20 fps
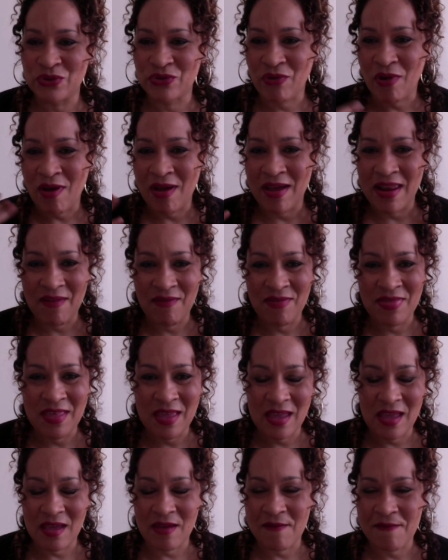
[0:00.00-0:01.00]
dried, having
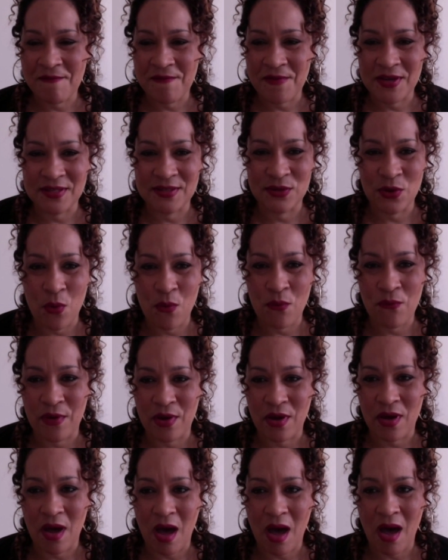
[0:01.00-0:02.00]
their hair fussed
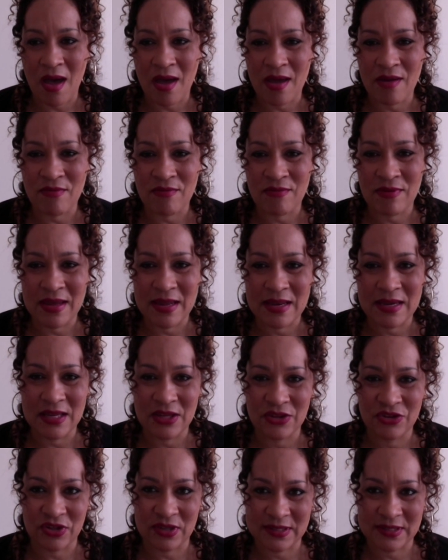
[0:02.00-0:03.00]
over. I
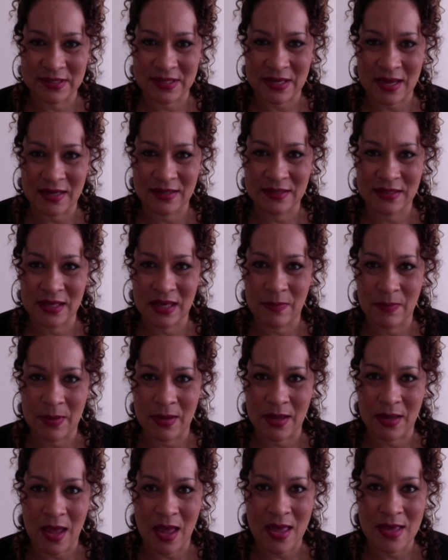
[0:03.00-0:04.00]
really just like to keep
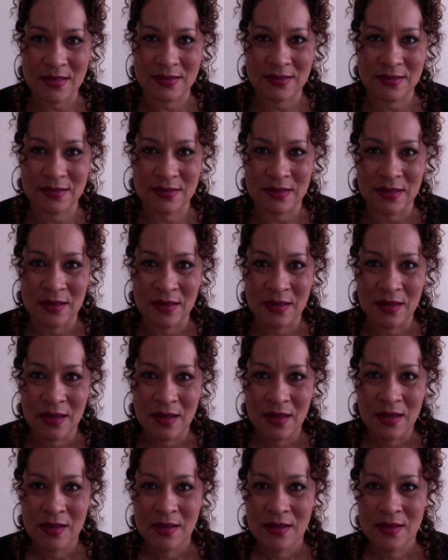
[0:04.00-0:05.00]
it as
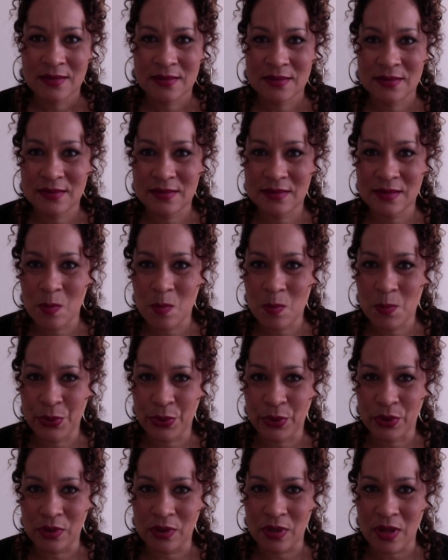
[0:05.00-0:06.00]

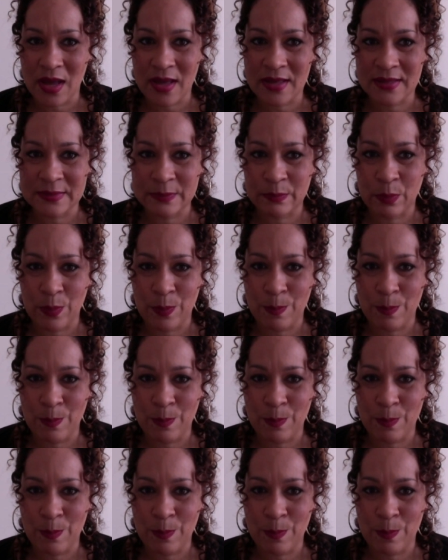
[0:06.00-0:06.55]
simple as